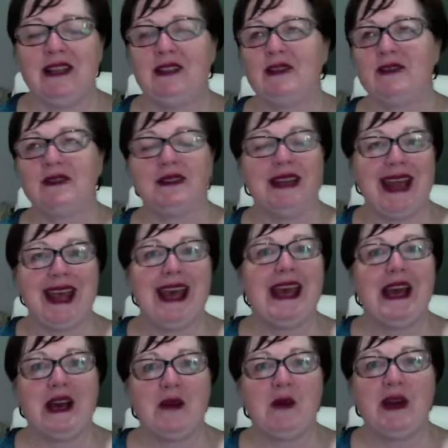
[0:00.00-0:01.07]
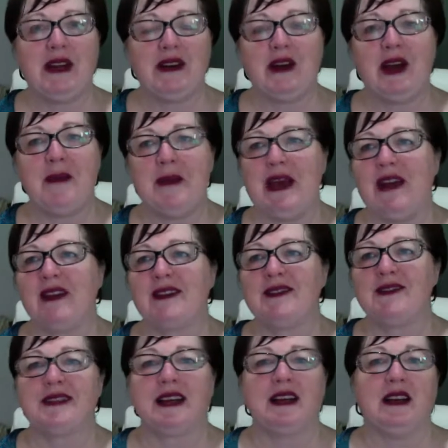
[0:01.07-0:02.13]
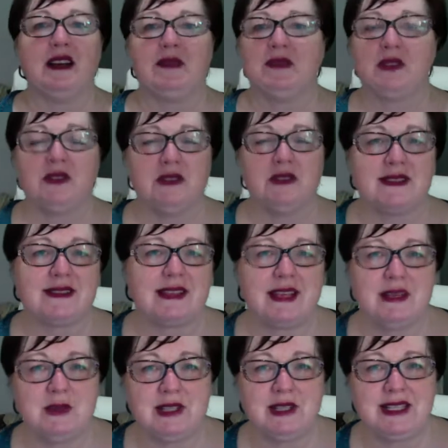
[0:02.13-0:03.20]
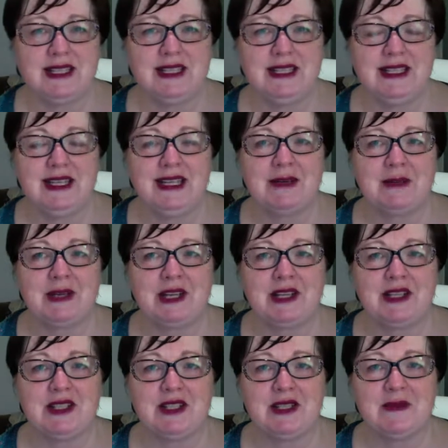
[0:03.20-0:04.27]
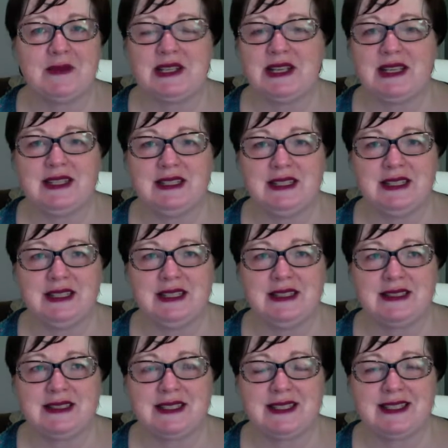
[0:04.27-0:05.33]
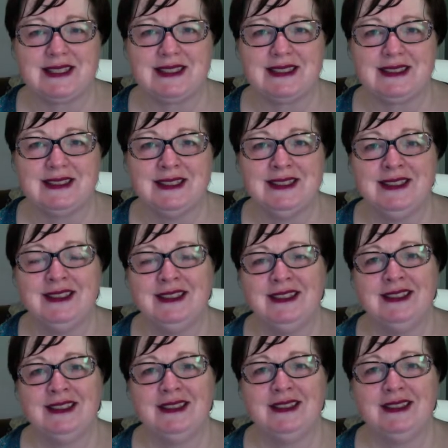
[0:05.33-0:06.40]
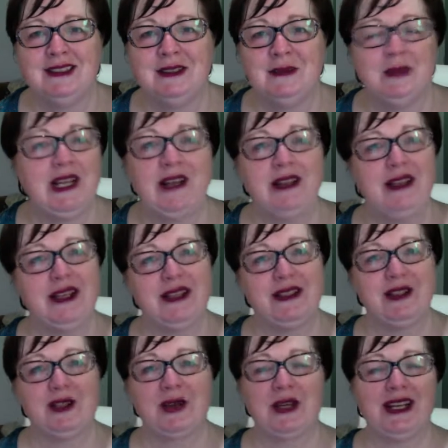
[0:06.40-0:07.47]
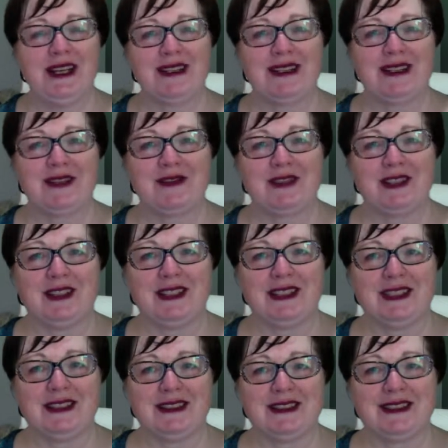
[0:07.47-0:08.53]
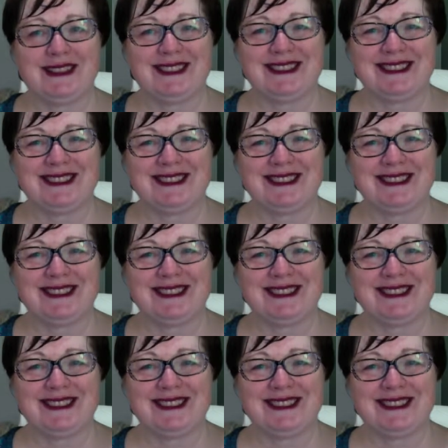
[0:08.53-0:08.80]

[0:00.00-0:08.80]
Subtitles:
And look, now where I'm at, I still say, oh, for goodness sake, why can't you get up and go to gym today? You did it yesterday. We don't need to treat ourselves like this,